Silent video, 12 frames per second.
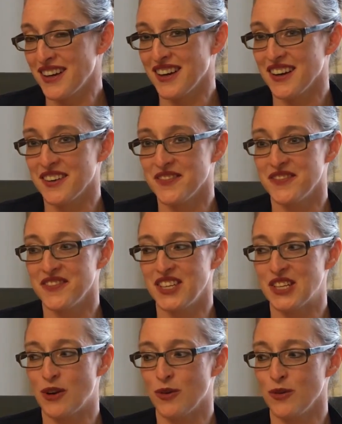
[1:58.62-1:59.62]
um, you
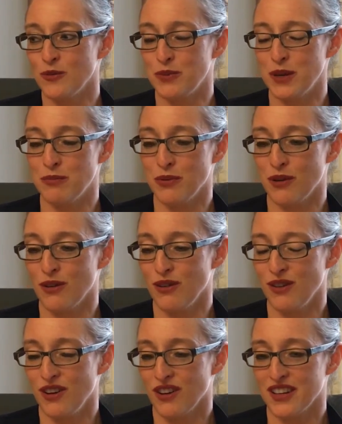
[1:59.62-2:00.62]
know, people
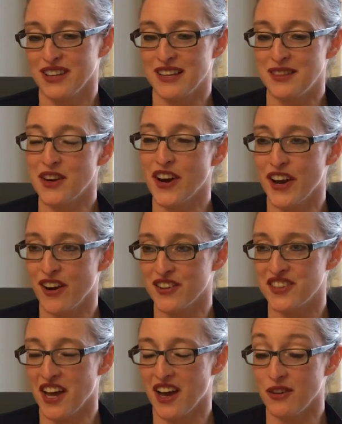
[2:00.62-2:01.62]
can let their hair
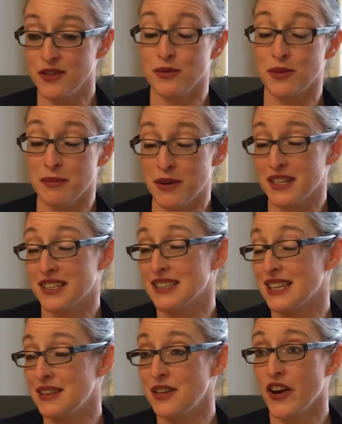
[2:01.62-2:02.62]
down, women can let their